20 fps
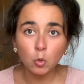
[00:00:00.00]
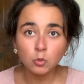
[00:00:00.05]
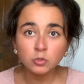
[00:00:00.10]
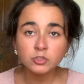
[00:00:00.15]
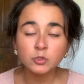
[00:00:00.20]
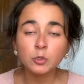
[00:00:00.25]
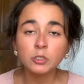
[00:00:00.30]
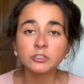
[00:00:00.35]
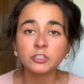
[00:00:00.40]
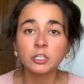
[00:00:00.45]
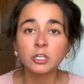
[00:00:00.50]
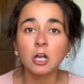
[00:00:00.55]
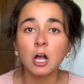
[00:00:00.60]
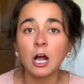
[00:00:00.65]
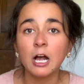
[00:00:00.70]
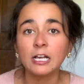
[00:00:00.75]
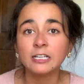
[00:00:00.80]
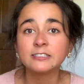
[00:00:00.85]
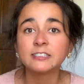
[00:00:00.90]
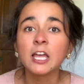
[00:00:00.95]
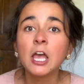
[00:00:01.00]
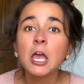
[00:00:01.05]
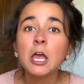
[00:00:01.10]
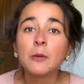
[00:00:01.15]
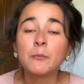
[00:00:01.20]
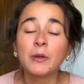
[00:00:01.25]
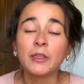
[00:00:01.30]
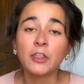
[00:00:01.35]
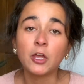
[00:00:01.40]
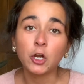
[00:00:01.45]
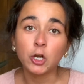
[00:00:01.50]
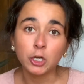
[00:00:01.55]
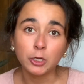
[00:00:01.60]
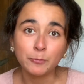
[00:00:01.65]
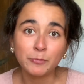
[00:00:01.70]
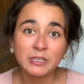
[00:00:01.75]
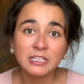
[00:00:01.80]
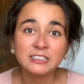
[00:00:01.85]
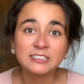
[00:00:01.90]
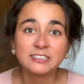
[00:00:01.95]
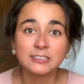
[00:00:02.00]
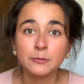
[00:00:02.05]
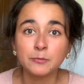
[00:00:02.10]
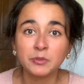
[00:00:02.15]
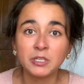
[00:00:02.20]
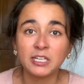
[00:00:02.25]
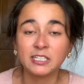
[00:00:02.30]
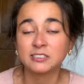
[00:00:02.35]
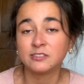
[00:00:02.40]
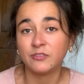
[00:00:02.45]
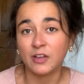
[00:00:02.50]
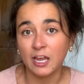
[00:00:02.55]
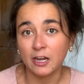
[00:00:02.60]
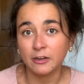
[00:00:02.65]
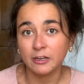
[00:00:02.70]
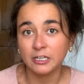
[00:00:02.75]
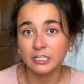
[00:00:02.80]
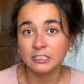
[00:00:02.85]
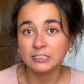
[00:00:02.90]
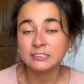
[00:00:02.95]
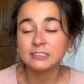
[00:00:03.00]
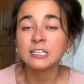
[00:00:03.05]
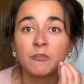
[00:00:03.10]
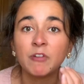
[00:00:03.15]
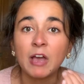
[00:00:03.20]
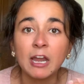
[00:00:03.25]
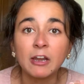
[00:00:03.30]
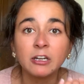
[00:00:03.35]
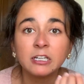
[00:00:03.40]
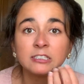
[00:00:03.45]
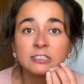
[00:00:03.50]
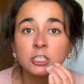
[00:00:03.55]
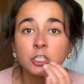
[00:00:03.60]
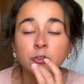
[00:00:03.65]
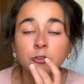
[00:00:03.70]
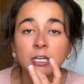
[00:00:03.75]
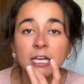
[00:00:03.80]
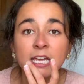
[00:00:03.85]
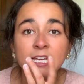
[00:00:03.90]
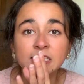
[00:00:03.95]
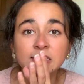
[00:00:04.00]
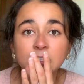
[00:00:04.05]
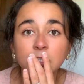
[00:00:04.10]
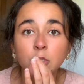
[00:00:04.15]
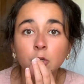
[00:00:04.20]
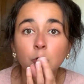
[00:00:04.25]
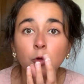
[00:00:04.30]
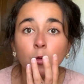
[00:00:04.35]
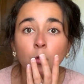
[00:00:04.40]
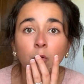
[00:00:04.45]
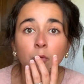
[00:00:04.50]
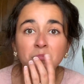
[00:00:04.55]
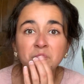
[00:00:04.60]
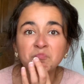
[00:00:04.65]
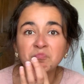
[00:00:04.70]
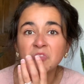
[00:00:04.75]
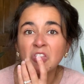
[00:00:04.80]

Cold sores are caused by the herpes simplex virus. The virus creates little